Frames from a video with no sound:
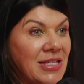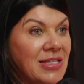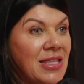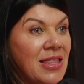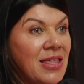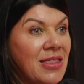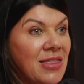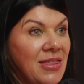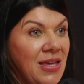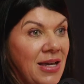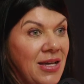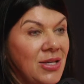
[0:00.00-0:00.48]
are the
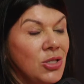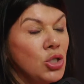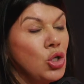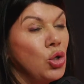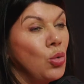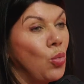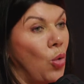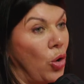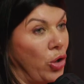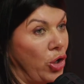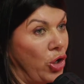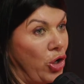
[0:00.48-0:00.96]
things you
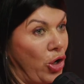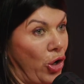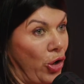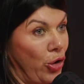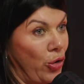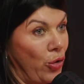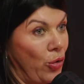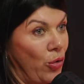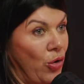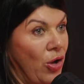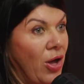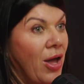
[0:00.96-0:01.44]
want to know,
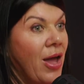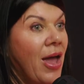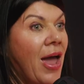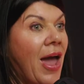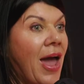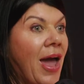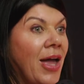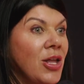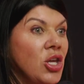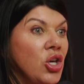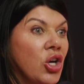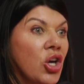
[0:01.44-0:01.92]

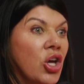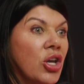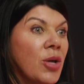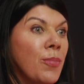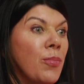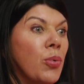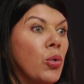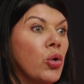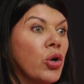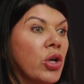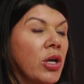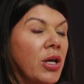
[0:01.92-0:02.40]
and you're going to
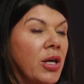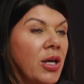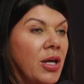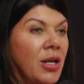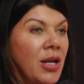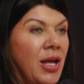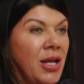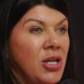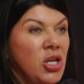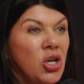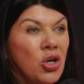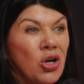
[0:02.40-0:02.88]
put it in
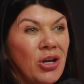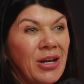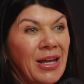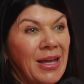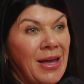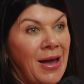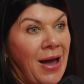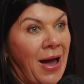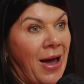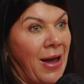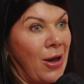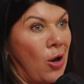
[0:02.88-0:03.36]
and you're going to
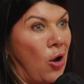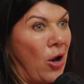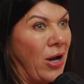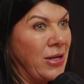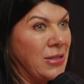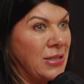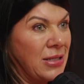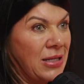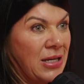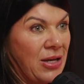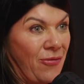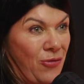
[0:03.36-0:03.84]
get AI
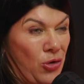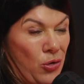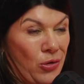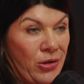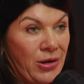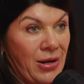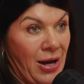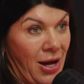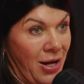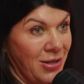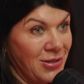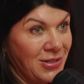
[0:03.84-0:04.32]
to give you
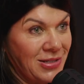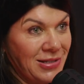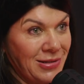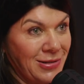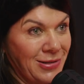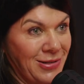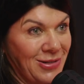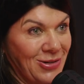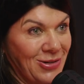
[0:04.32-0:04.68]
the answers,